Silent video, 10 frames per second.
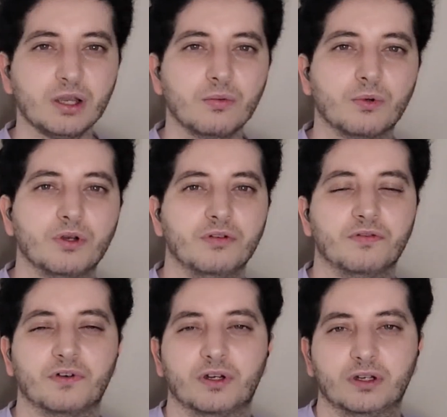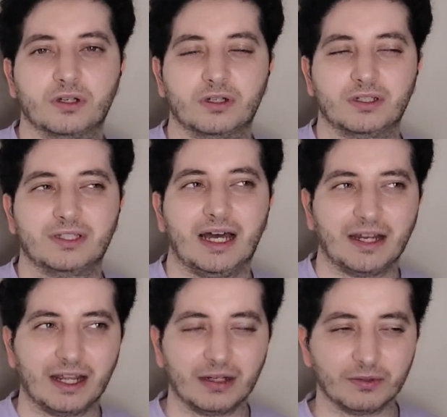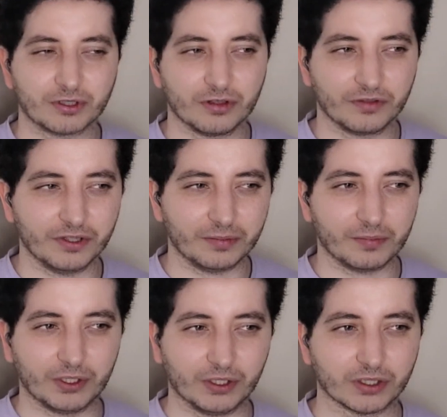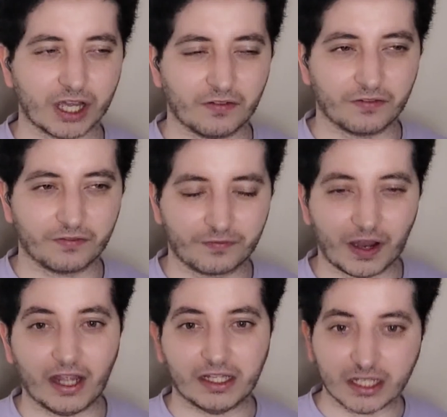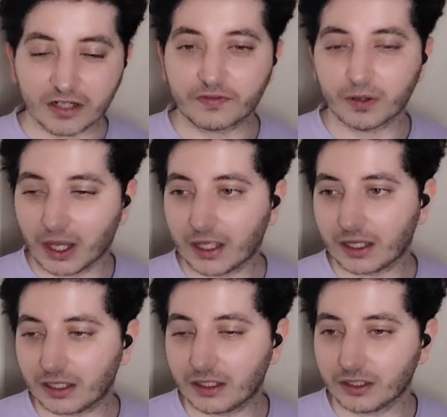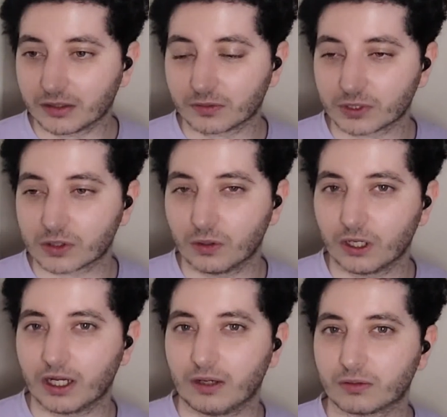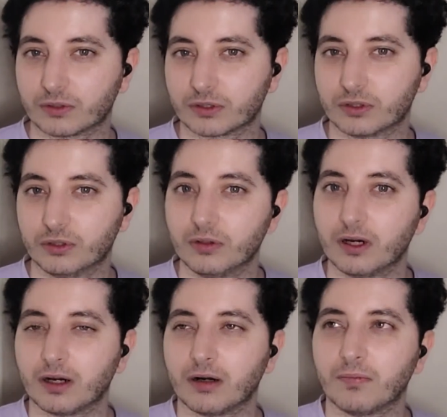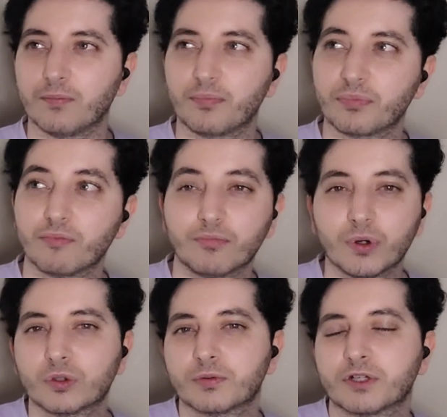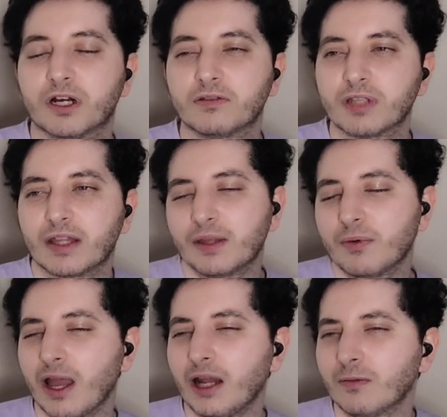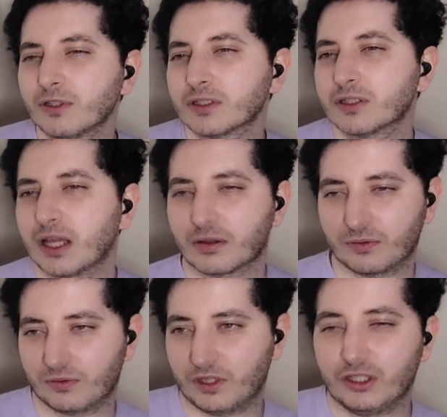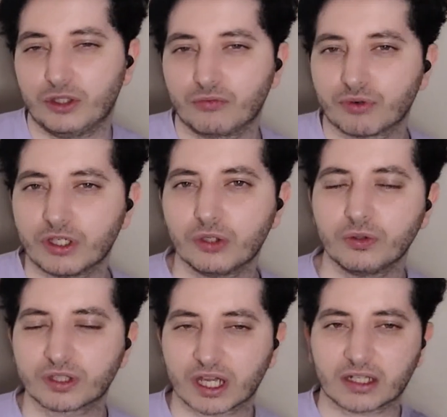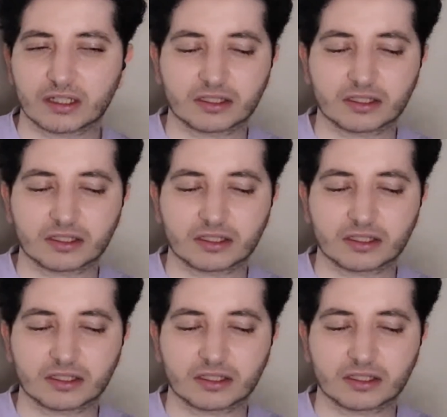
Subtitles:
with that element of it. Because I did feel like Lian was calling out Kua multiple times. And they were elements, like they reused that